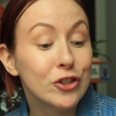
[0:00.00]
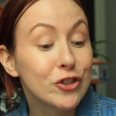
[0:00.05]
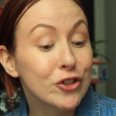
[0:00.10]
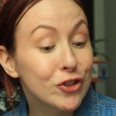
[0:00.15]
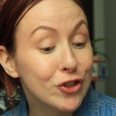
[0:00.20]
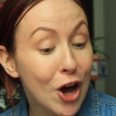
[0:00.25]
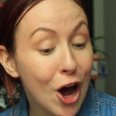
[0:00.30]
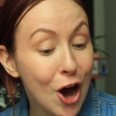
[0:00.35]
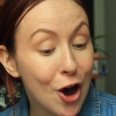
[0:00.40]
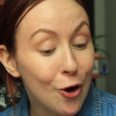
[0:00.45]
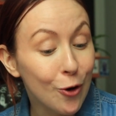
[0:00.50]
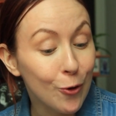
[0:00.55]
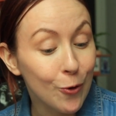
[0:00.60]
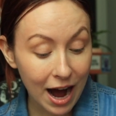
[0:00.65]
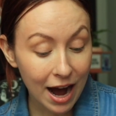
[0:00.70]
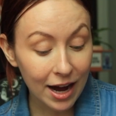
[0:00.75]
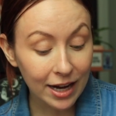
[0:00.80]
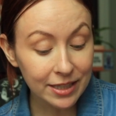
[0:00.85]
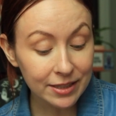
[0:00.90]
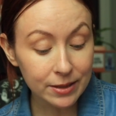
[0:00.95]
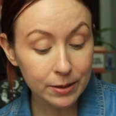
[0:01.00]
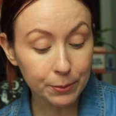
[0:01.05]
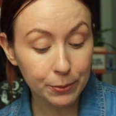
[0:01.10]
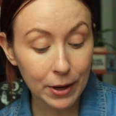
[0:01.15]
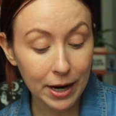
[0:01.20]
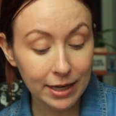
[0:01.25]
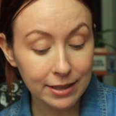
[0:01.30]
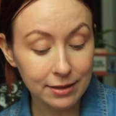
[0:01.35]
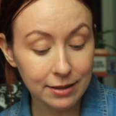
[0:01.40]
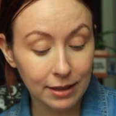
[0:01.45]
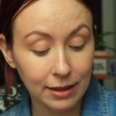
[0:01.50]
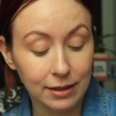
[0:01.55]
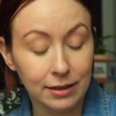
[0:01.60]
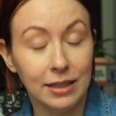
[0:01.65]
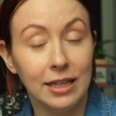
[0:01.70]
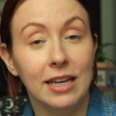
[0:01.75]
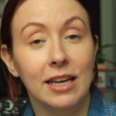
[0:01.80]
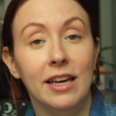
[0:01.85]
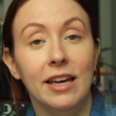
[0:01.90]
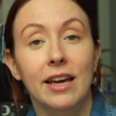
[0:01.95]
So I
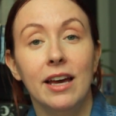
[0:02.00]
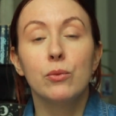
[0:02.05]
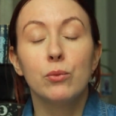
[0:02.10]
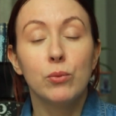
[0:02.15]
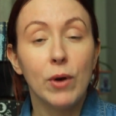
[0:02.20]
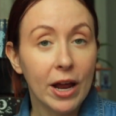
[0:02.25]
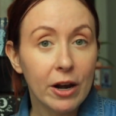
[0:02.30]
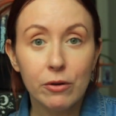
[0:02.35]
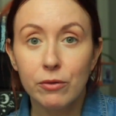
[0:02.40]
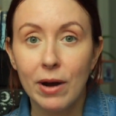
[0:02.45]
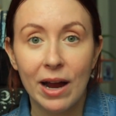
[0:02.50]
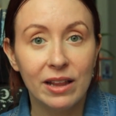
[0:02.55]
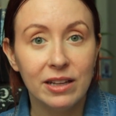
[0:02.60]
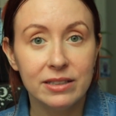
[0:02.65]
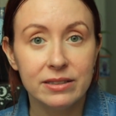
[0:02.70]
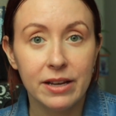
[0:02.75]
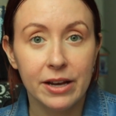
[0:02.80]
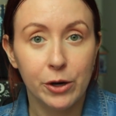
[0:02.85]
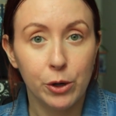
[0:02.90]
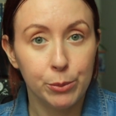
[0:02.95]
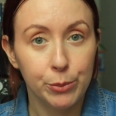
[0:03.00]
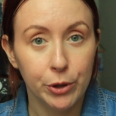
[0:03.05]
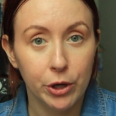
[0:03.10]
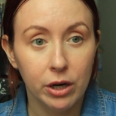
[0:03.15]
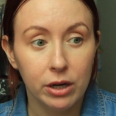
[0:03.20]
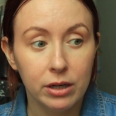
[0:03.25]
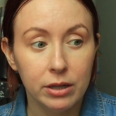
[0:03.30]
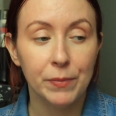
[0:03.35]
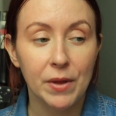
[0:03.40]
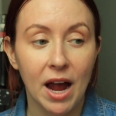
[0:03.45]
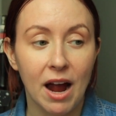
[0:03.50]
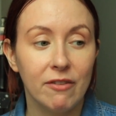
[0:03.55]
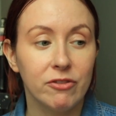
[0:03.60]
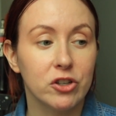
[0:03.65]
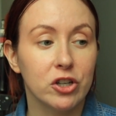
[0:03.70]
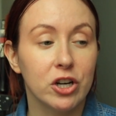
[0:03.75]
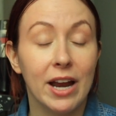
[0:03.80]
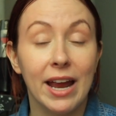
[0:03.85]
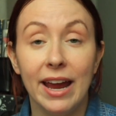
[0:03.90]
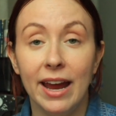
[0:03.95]
surprisingly read a Riley Sager book
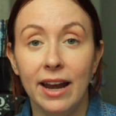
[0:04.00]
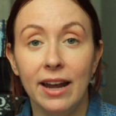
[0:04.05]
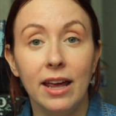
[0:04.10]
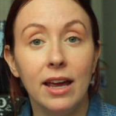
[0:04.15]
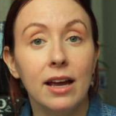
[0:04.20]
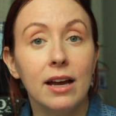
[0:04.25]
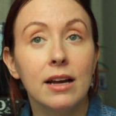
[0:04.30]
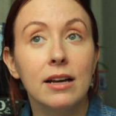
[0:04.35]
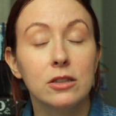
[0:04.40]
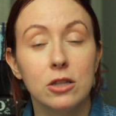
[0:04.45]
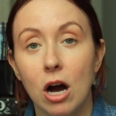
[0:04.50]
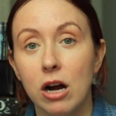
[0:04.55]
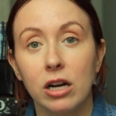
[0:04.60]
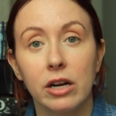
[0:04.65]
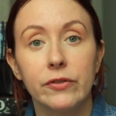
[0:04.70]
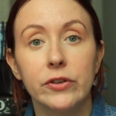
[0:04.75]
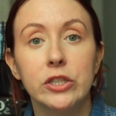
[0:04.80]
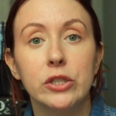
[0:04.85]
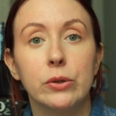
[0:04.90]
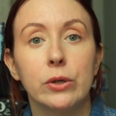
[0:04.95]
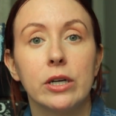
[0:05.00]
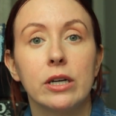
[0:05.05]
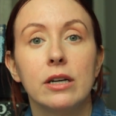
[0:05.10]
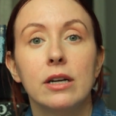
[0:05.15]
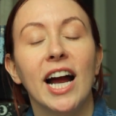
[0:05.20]
after hating Lock Every Door.